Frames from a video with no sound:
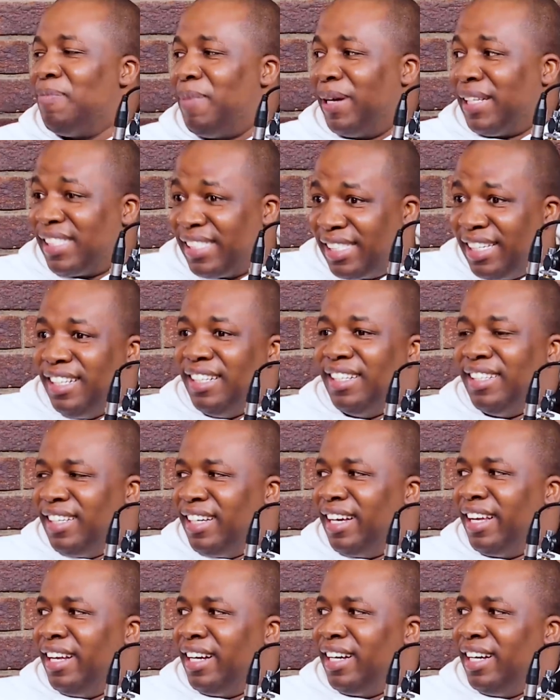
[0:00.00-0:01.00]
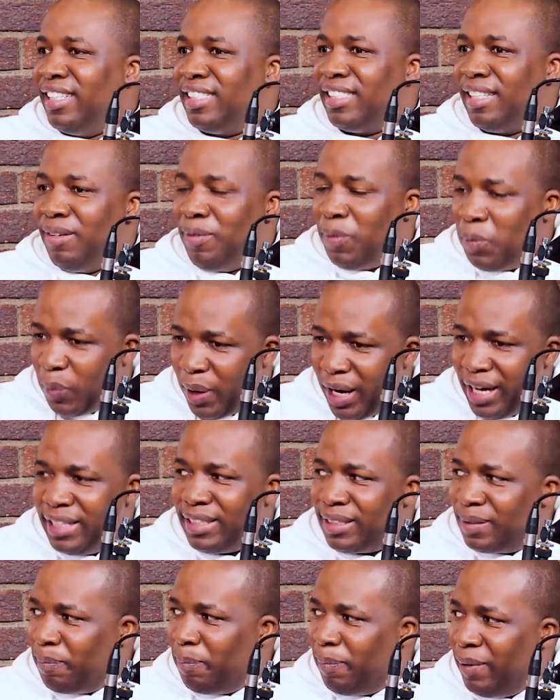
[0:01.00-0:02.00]
But still, Ungalagata,
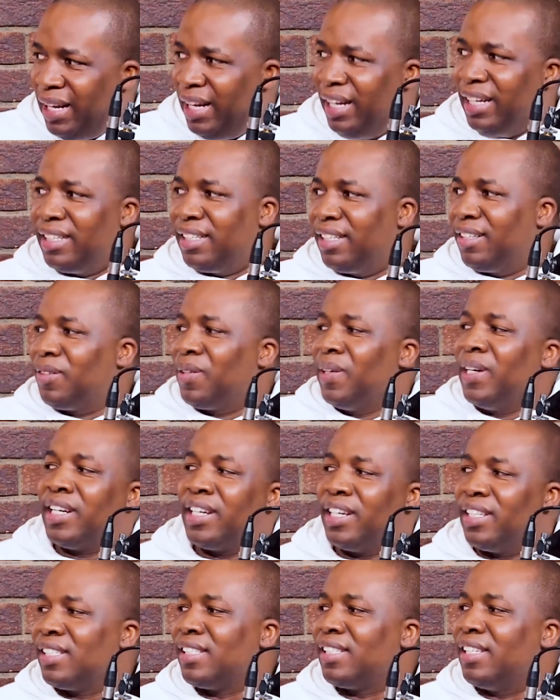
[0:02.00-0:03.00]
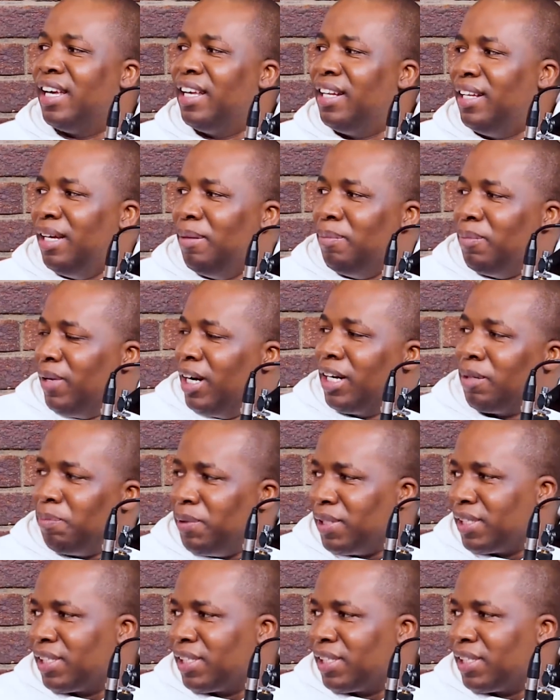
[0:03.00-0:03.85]
white, black, cricket stadium, rugby